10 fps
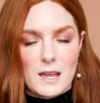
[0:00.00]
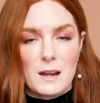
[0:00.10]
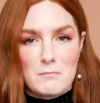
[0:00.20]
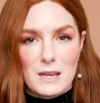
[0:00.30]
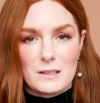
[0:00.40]

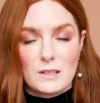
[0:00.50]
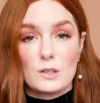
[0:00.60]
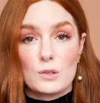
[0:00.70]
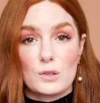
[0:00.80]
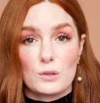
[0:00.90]
and it means that
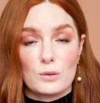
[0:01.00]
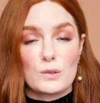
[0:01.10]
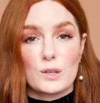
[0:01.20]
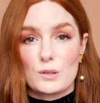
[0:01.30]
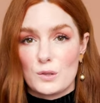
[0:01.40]
it
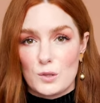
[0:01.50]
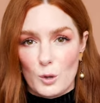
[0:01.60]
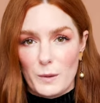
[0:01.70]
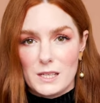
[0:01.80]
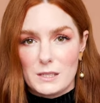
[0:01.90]
suits
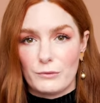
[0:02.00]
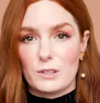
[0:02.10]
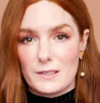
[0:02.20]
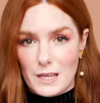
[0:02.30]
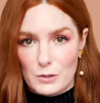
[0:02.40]
so many
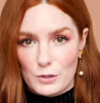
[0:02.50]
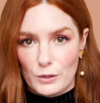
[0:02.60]
different skin